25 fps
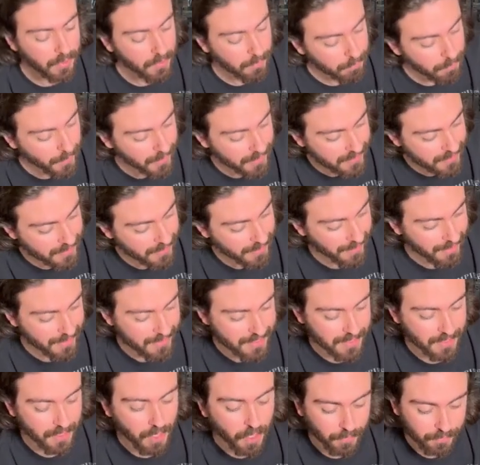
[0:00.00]
but
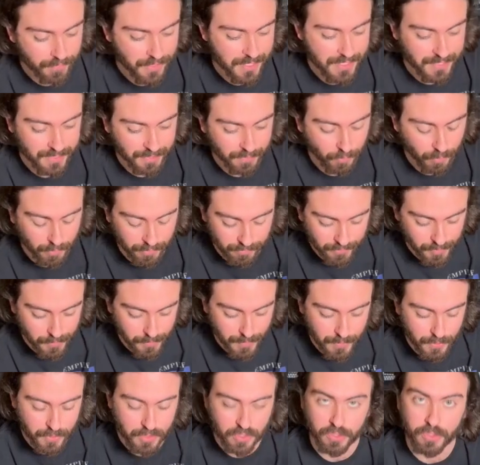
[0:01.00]
it's obviously one of the
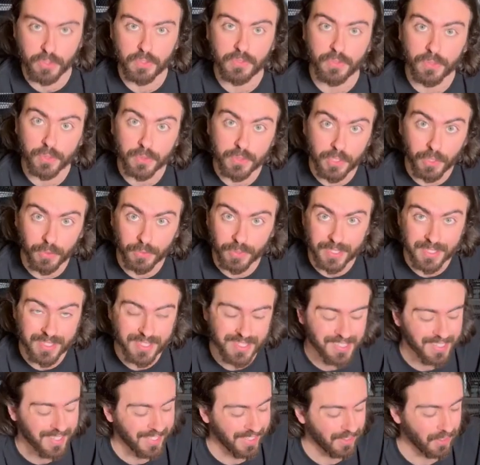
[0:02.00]
most useful
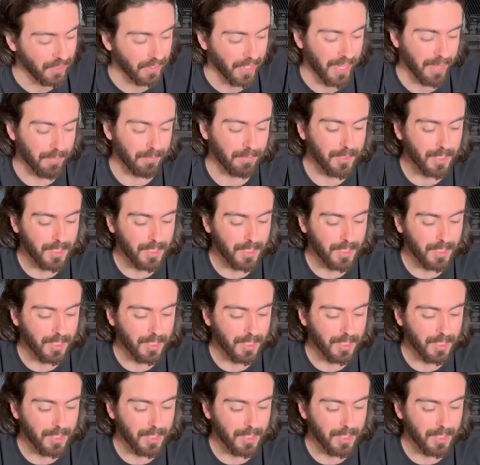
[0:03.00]
tokens in the game.